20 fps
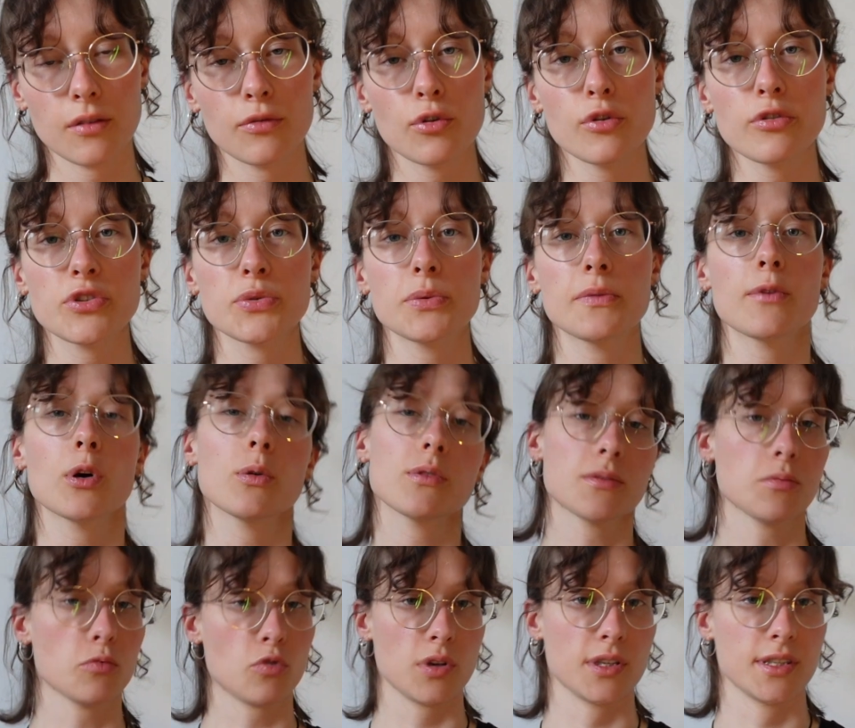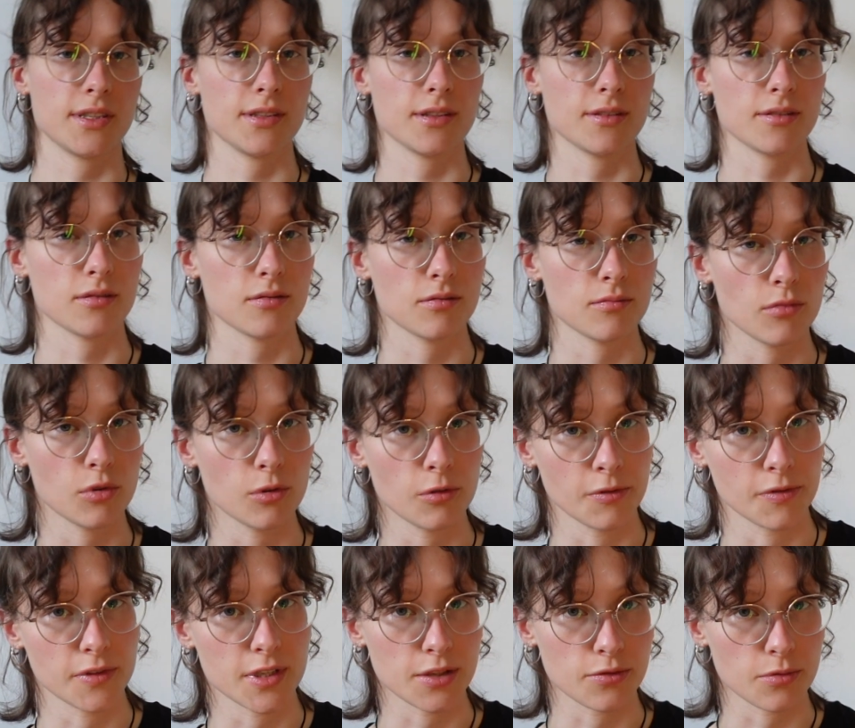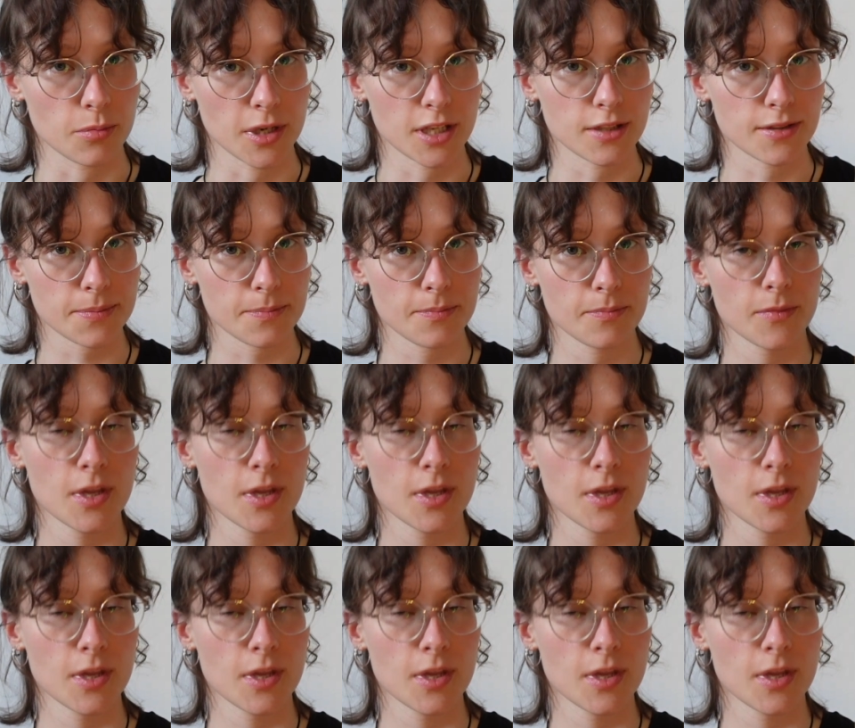of course, we've got some criticism of these remains.